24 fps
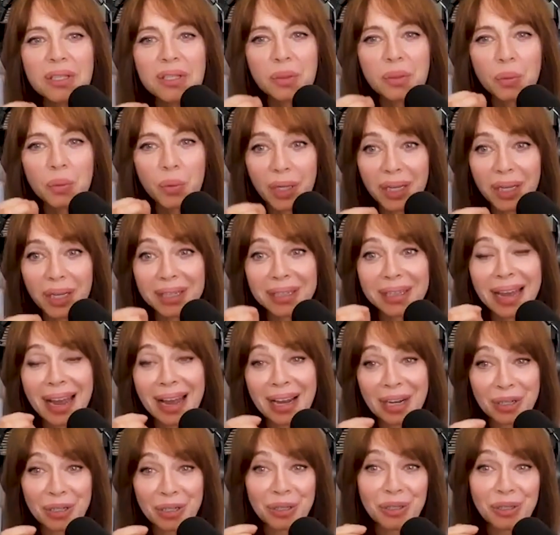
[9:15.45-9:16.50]
sweet,
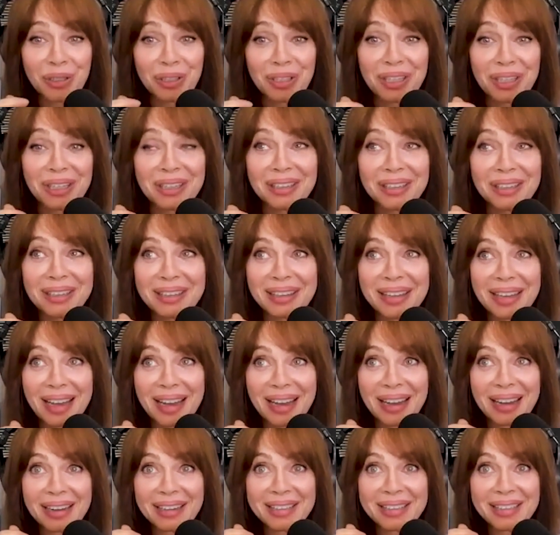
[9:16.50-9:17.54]
actually,
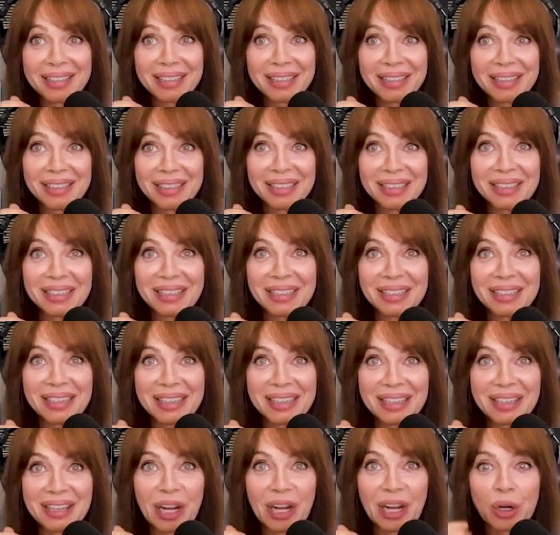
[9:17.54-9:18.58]
that
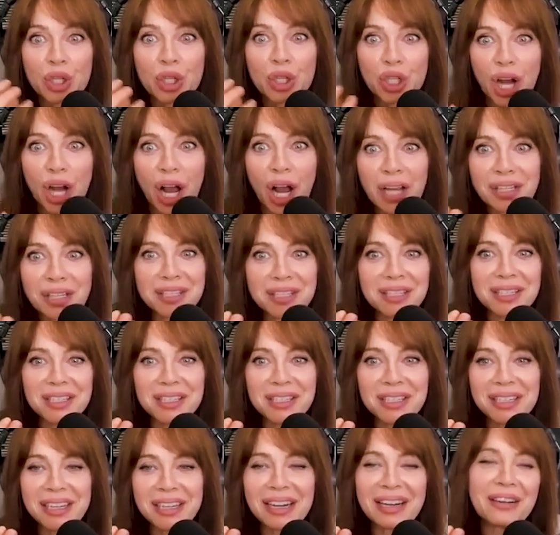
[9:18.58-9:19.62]
they're just,
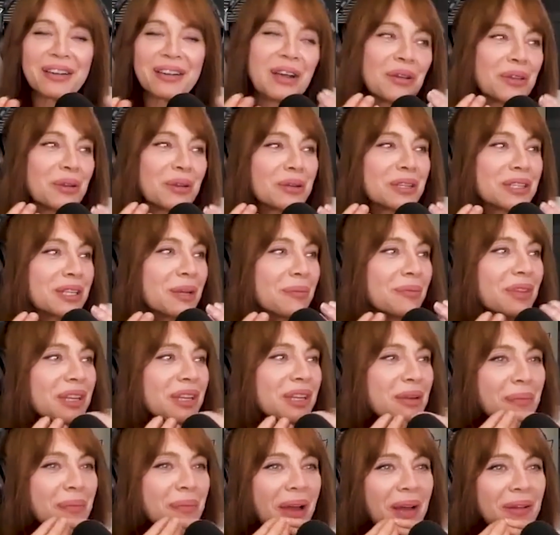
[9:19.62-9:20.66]
I don't know, there's
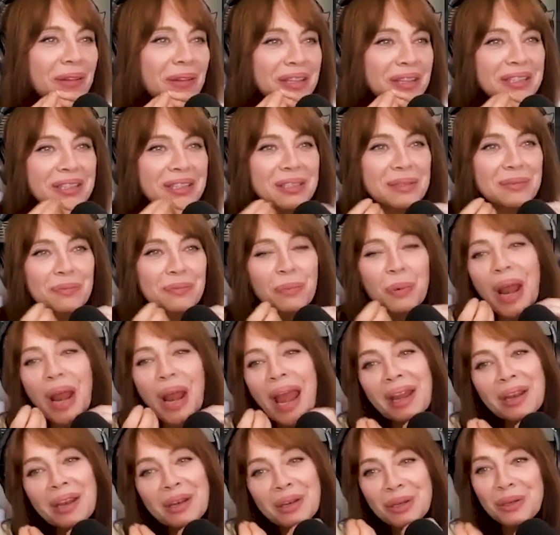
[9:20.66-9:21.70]
something about this
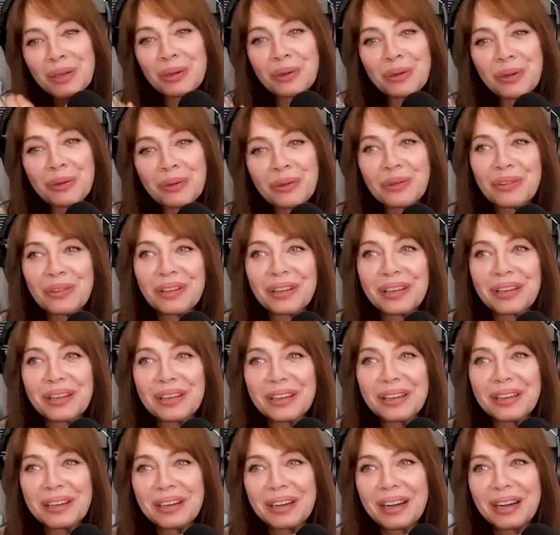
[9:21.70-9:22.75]
brand new
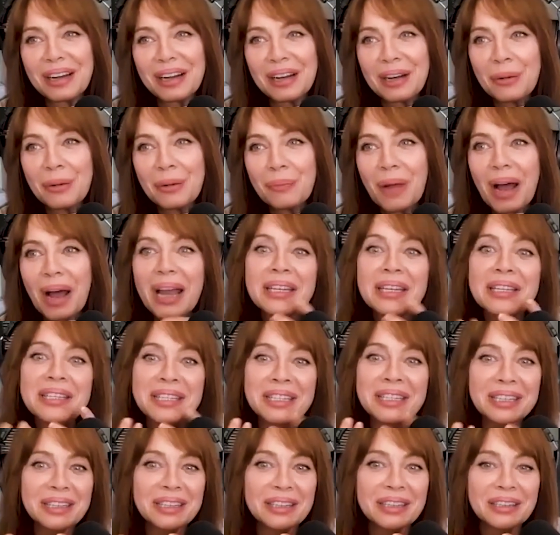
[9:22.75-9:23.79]

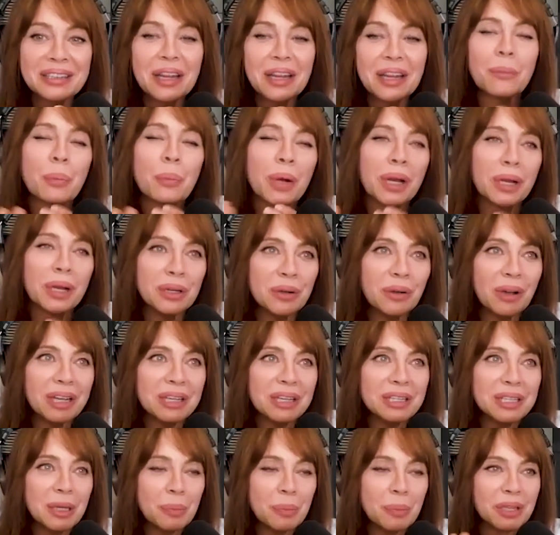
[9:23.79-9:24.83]
idea, not brand new
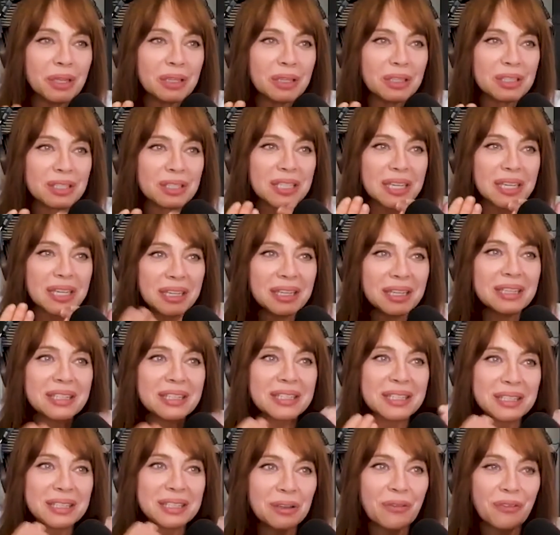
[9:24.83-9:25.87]
idea, but seeing it
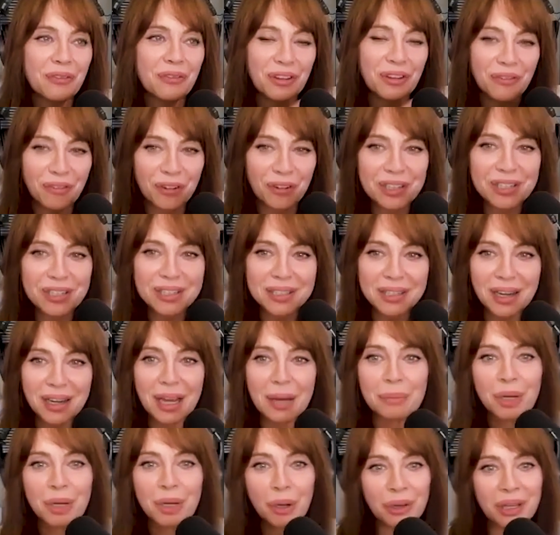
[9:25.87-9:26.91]
still for the first
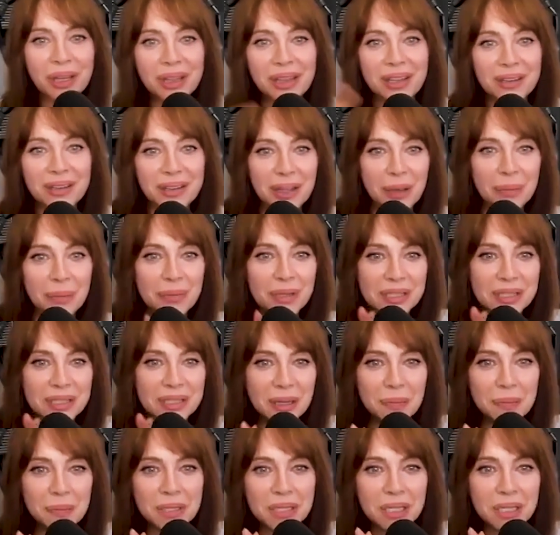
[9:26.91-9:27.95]
time, knowing of the
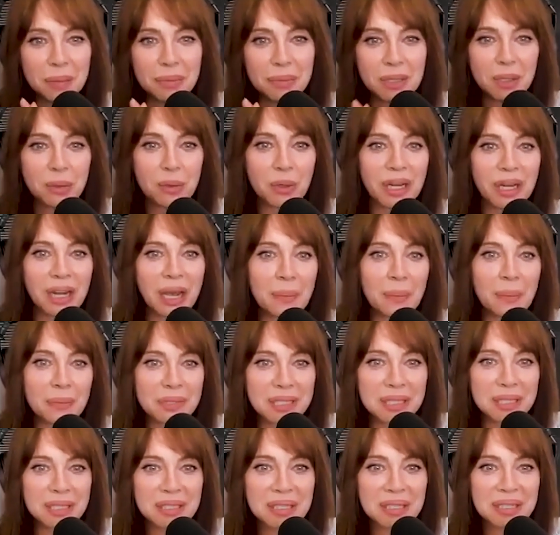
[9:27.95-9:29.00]
subsequent
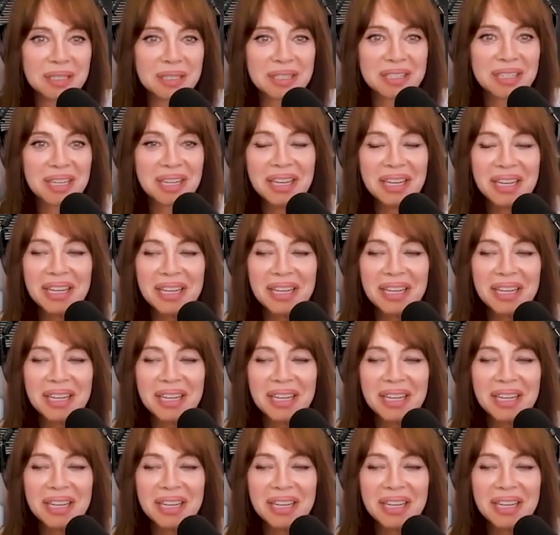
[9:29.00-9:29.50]
seasons,